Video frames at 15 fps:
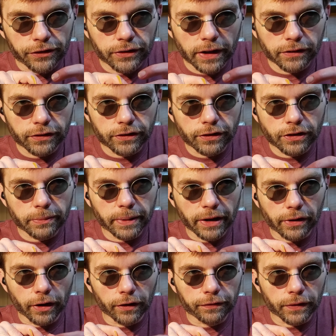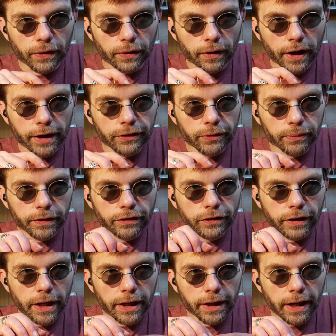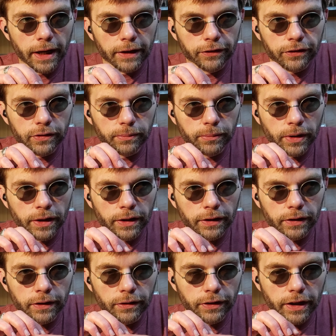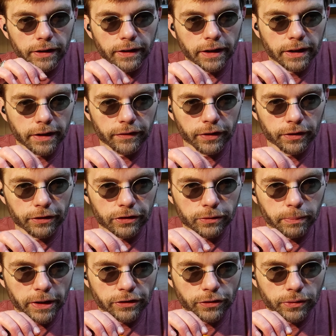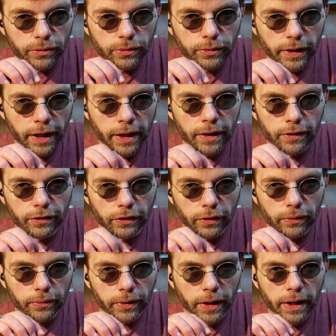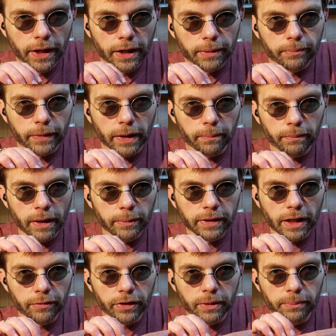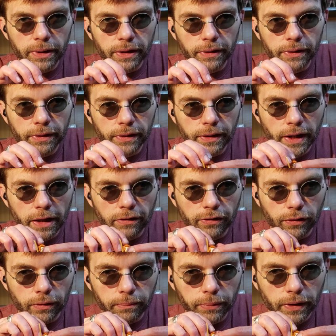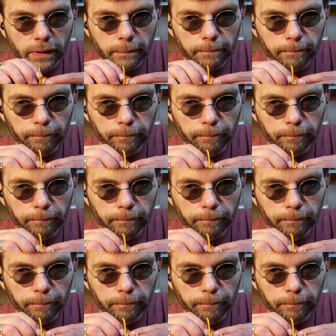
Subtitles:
that's just about all for her. I do wish she had had some. They'd given her a special hairdo. Maybe that would have been nicer. But